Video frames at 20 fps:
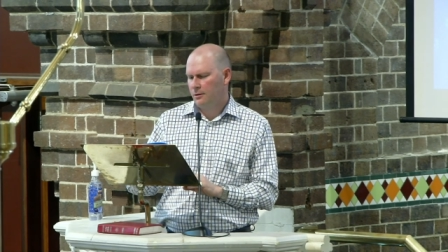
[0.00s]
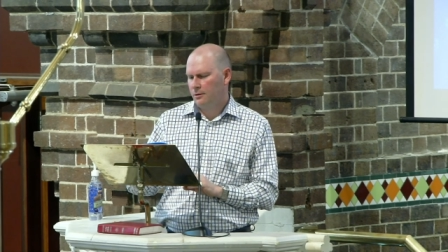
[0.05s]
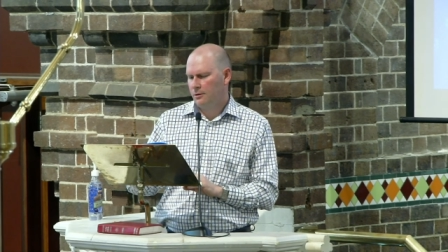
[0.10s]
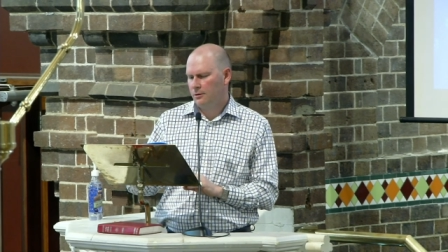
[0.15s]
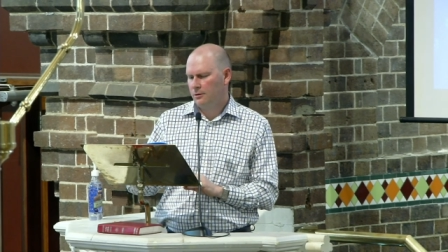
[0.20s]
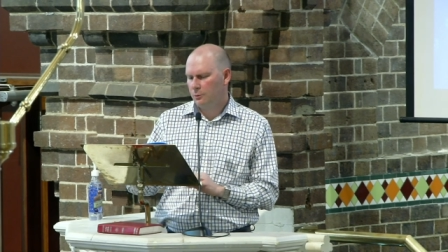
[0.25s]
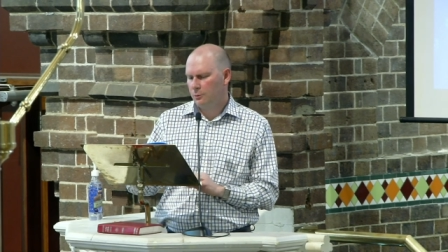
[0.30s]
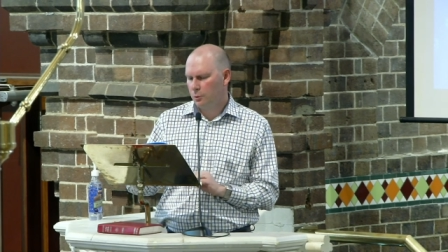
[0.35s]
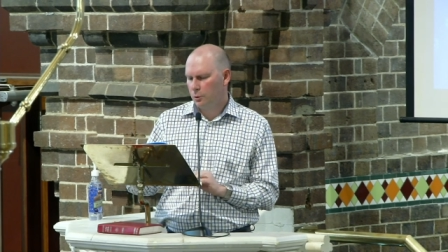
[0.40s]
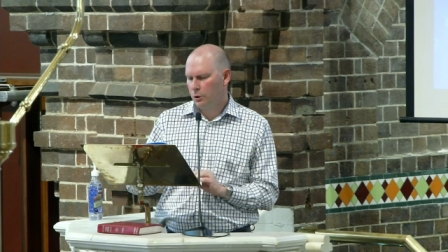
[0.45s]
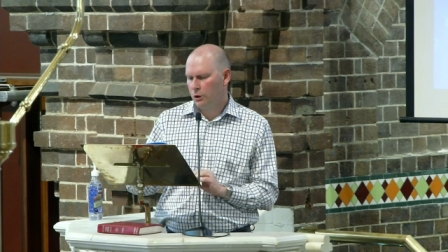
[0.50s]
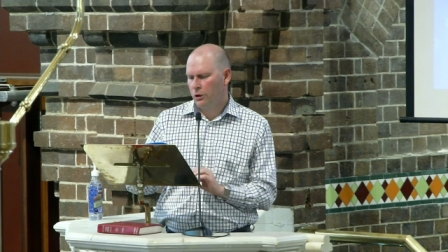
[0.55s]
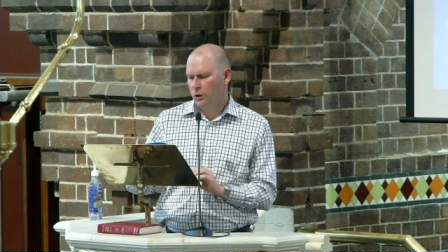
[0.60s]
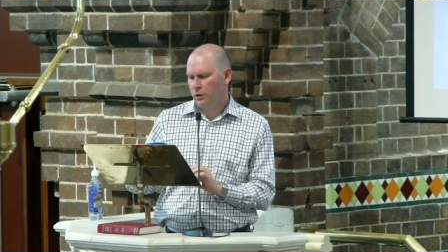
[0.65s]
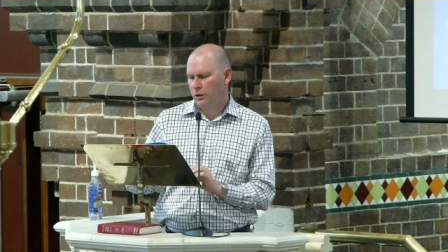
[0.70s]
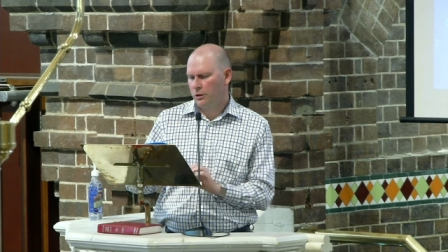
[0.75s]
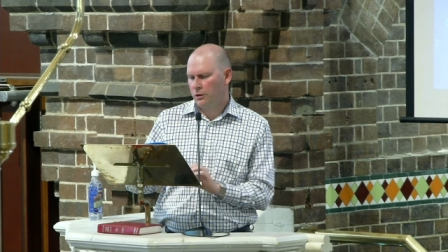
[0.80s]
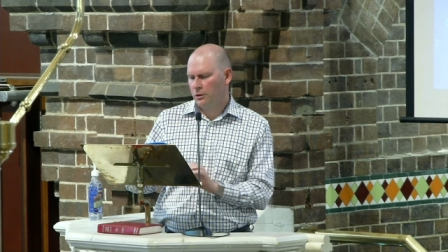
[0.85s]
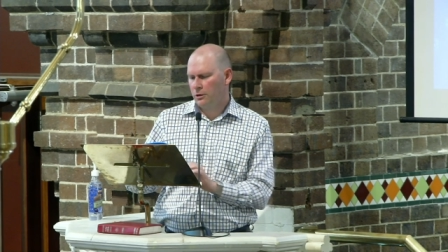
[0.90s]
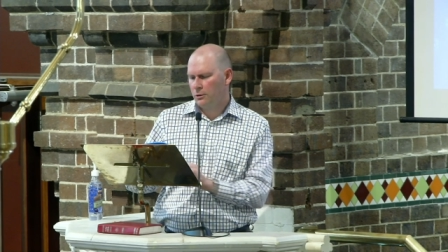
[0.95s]
The word
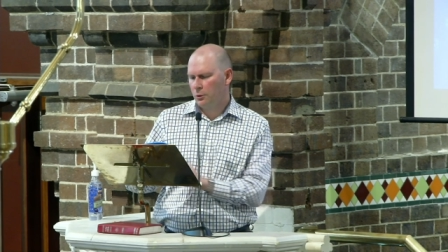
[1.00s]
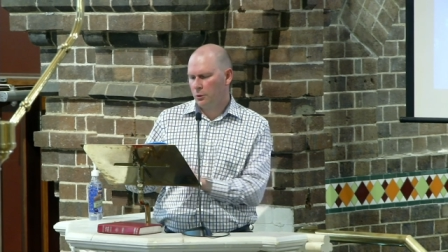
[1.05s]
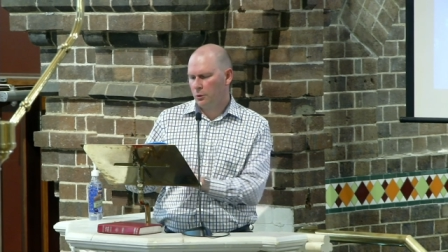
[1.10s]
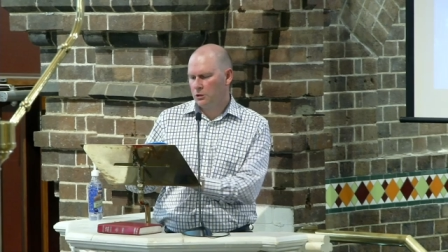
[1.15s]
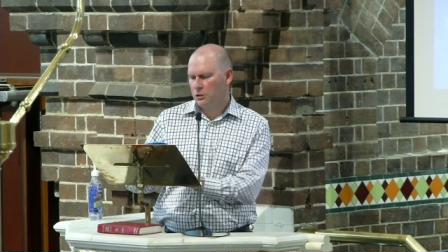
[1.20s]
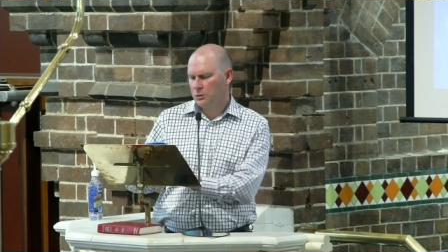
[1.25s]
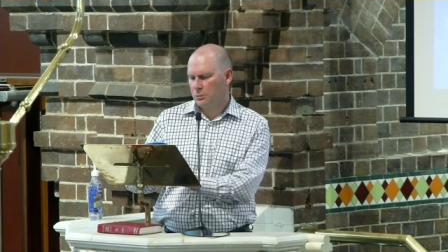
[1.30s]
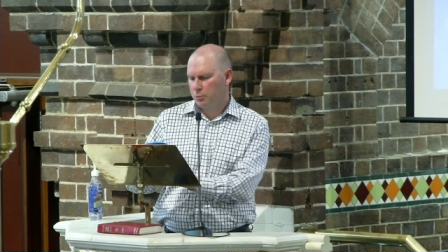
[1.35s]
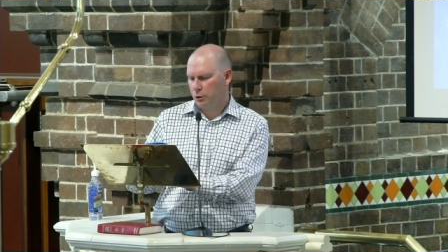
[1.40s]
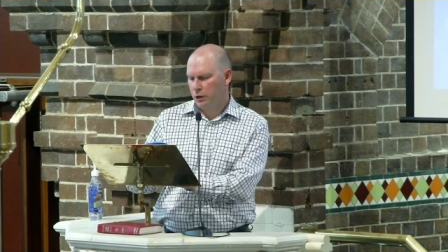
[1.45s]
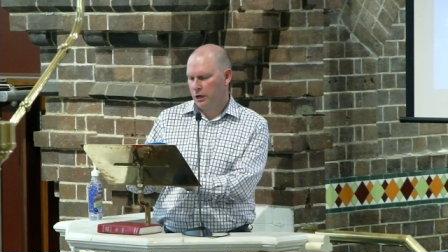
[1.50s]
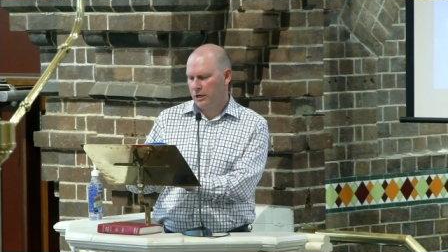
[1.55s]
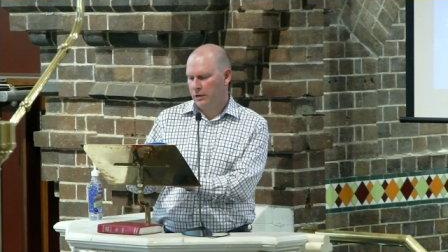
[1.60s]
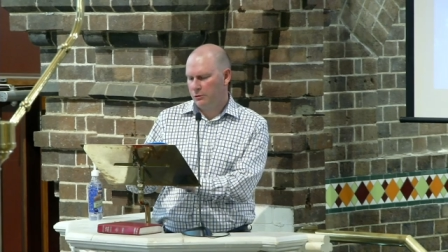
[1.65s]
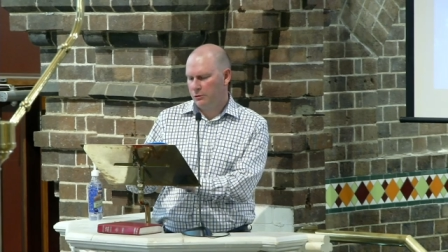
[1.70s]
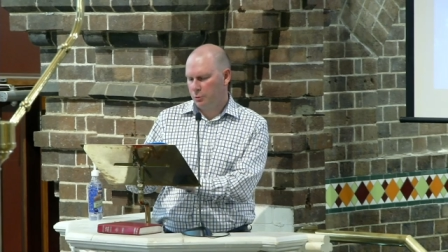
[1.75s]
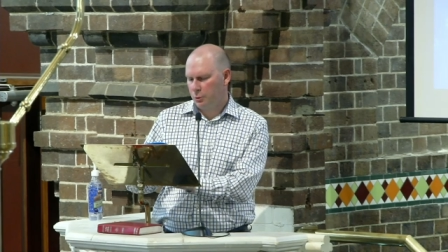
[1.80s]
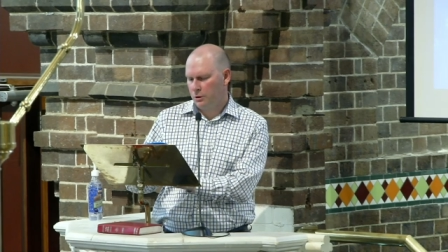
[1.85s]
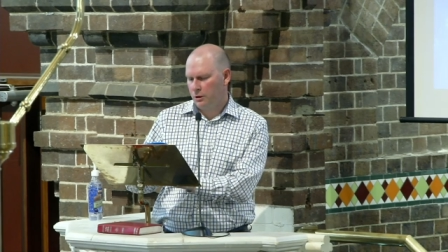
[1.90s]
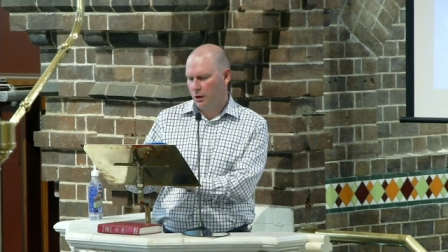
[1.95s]
of the Lord spread
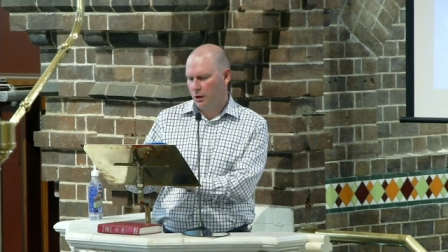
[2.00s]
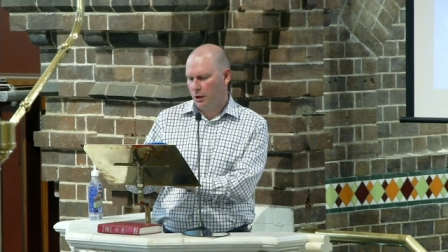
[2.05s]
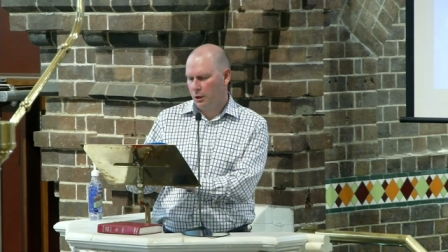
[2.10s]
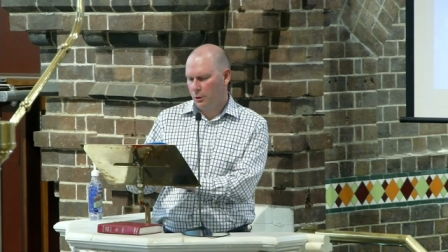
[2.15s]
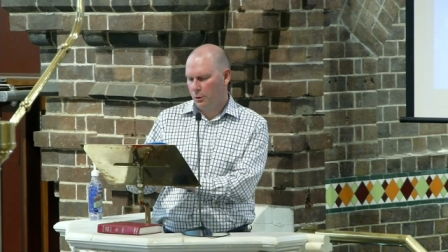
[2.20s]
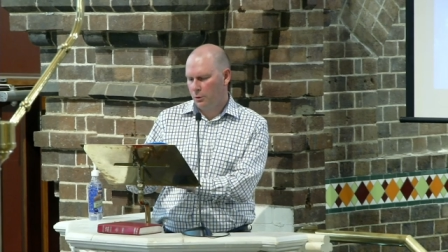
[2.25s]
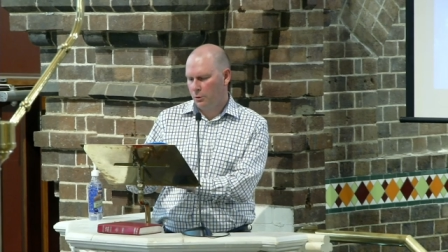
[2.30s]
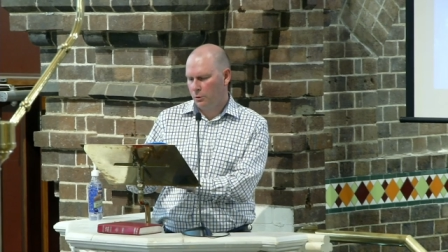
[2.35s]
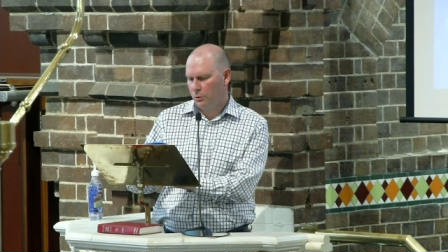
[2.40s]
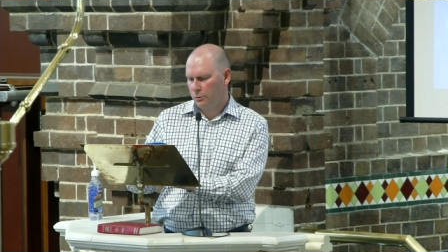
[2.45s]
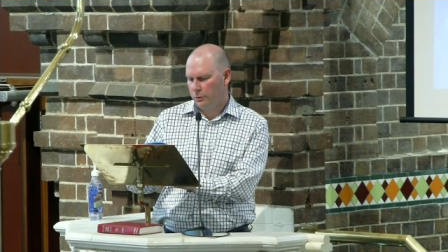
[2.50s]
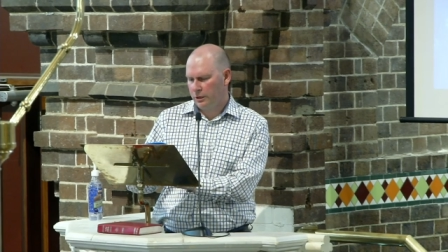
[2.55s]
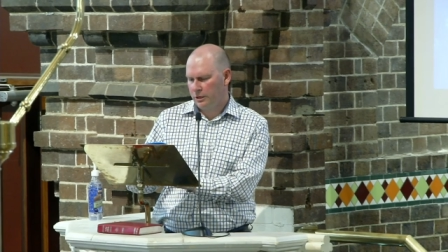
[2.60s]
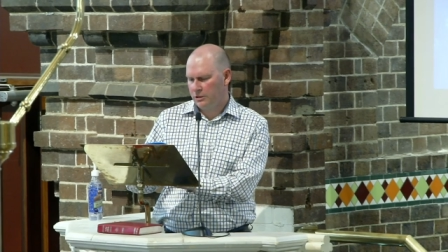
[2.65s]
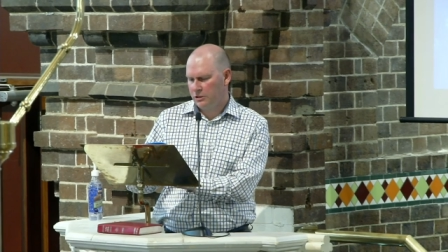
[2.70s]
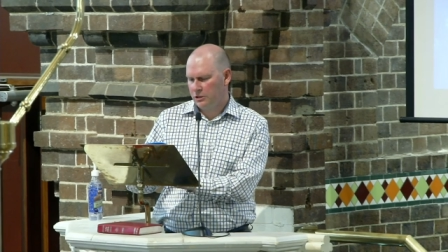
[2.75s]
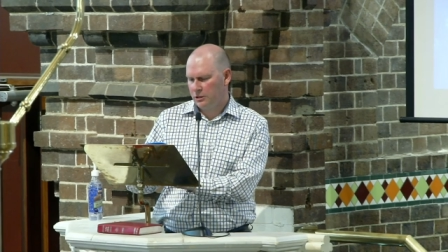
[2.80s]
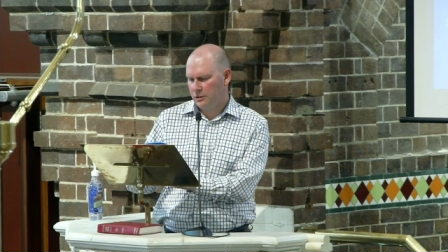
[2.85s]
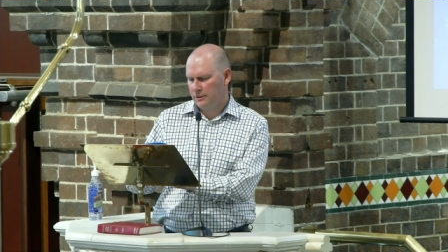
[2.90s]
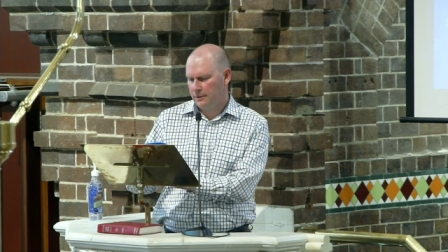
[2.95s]
through the whole
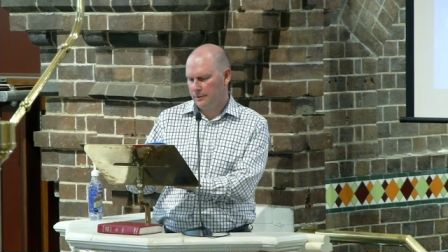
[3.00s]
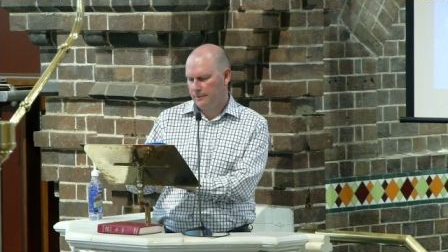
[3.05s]
region.